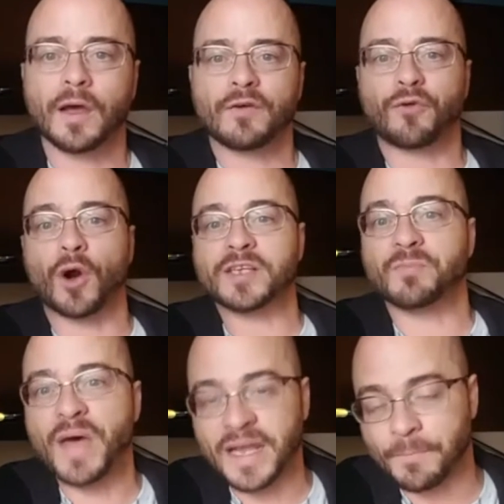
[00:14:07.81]
for as
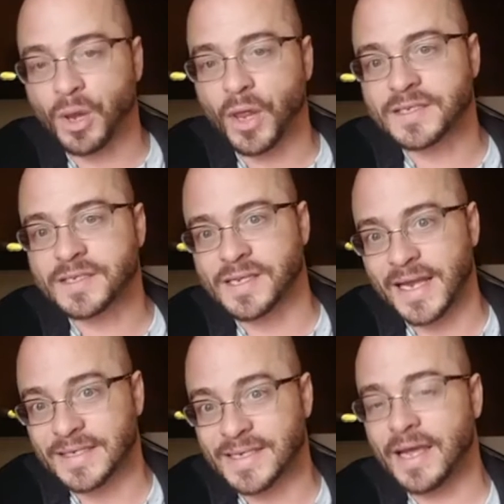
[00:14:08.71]
many plays as
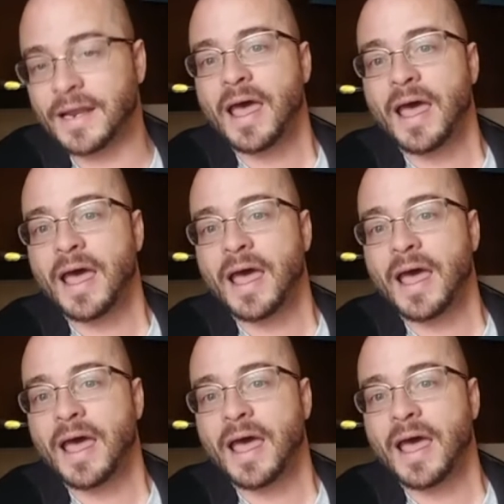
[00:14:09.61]
they did.